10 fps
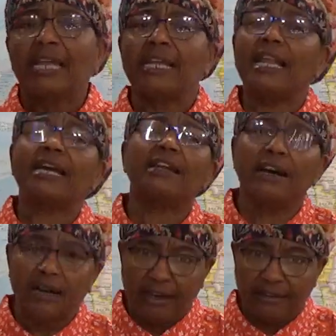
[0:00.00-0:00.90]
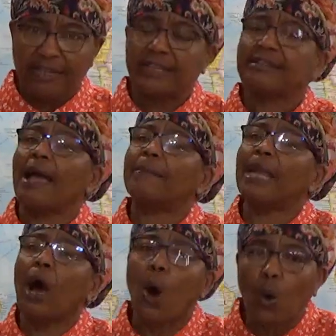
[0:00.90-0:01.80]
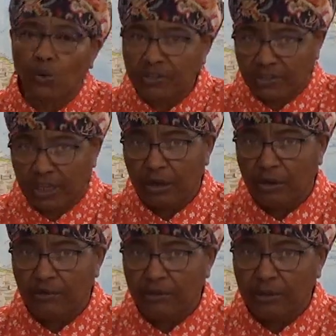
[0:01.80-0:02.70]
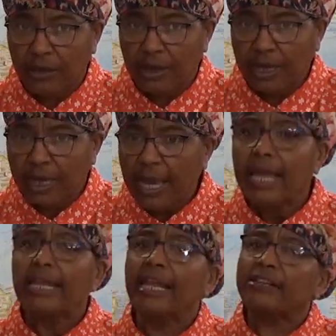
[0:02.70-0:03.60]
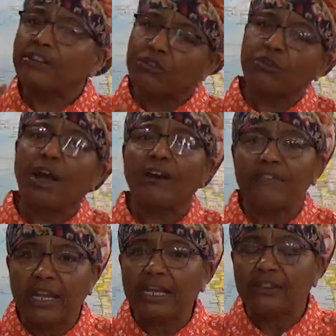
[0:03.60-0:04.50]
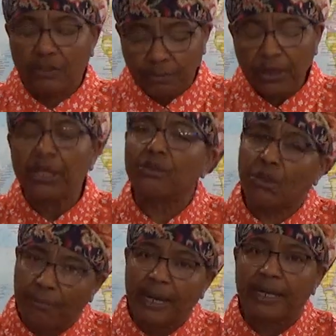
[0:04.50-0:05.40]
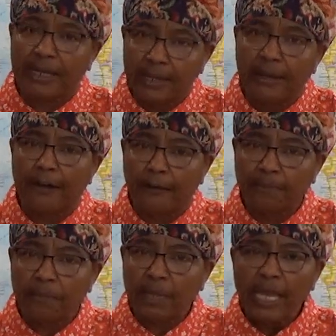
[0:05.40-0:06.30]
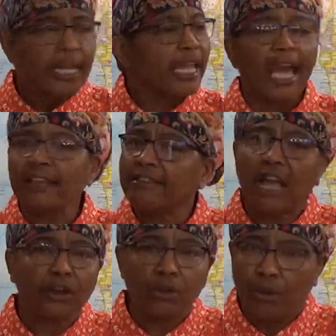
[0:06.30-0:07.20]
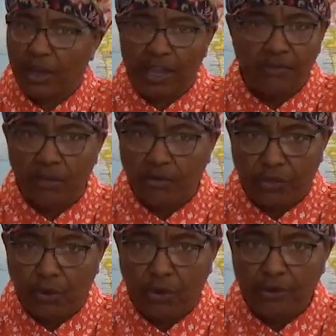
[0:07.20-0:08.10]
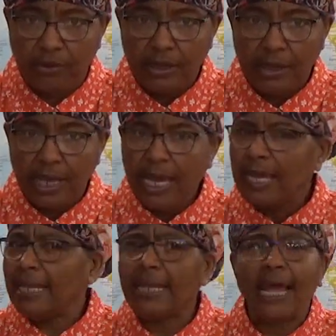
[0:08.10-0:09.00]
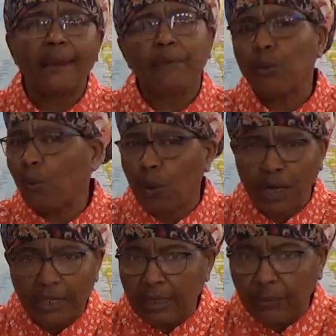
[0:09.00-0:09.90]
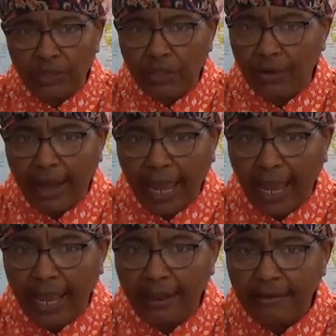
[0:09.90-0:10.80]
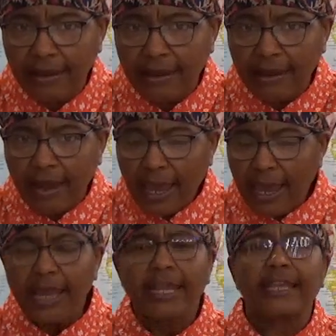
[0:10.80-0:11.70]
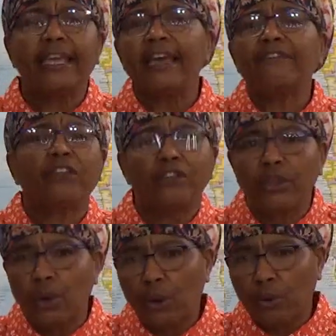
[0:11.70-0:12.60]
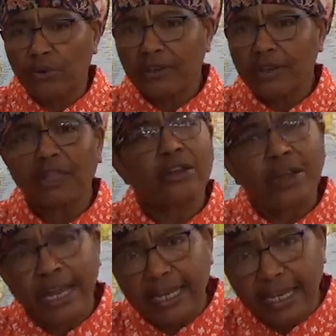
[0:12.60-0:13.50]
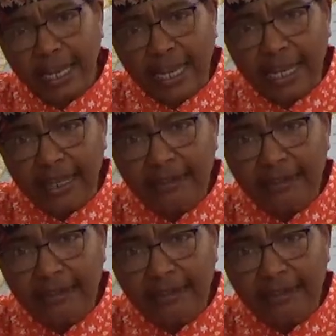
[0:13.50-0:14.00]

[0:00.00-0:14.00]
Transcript: Let us examine our own selves. Let us strive daily to please Almighty Yah. Cast down your evil thoughts. Labor willingly with your hands. Give to those that are in need.